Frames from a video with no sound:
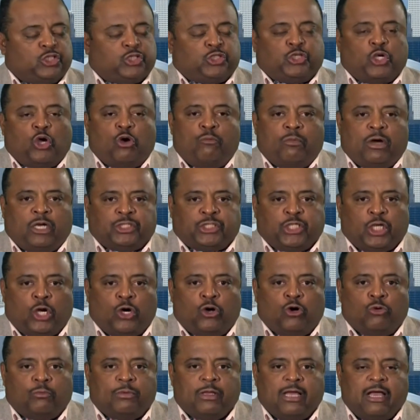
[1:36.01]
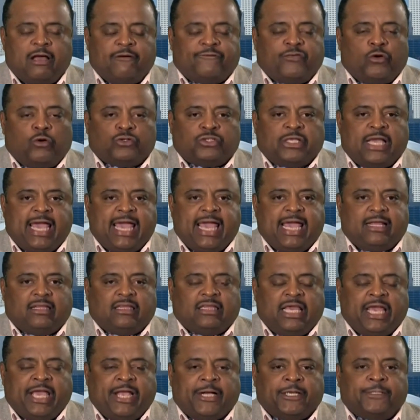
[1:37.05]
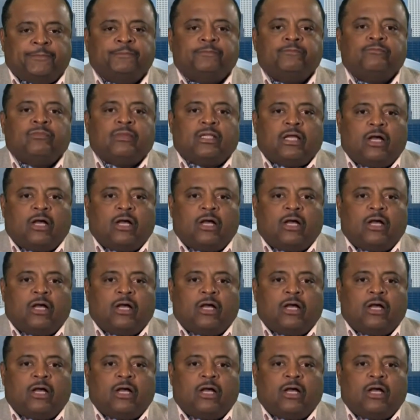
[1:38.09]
So much hope folks had there